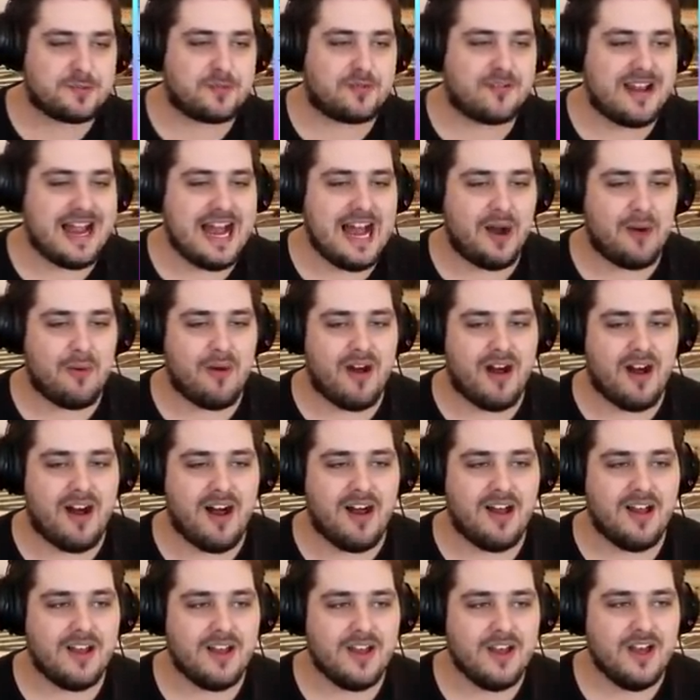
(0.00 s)
per
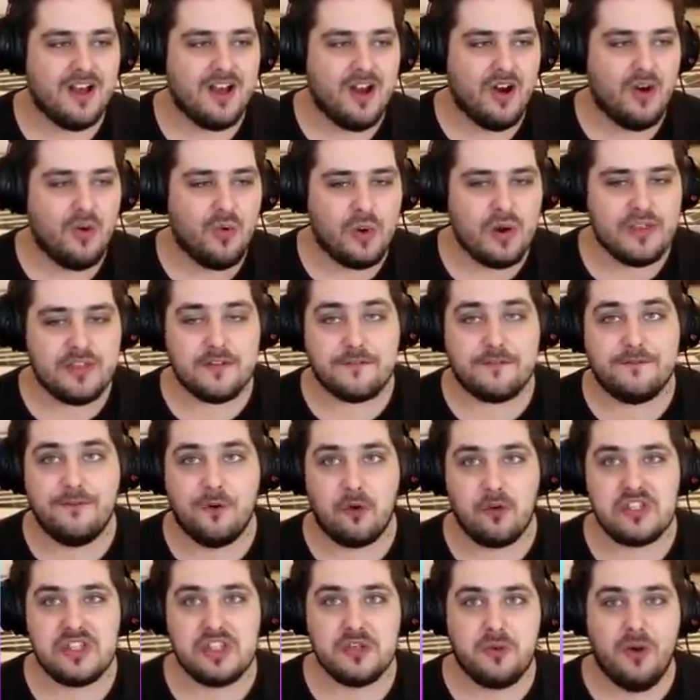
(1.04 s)
hour with
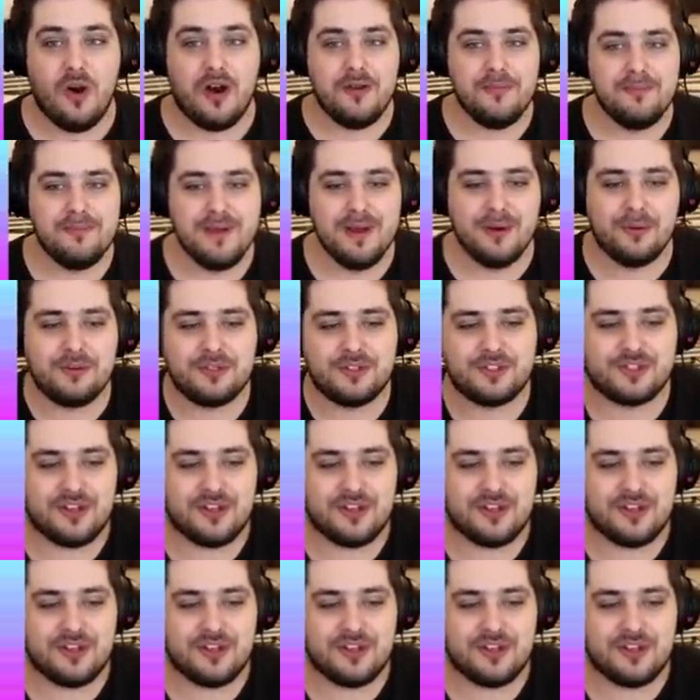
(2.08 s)
forty-one milk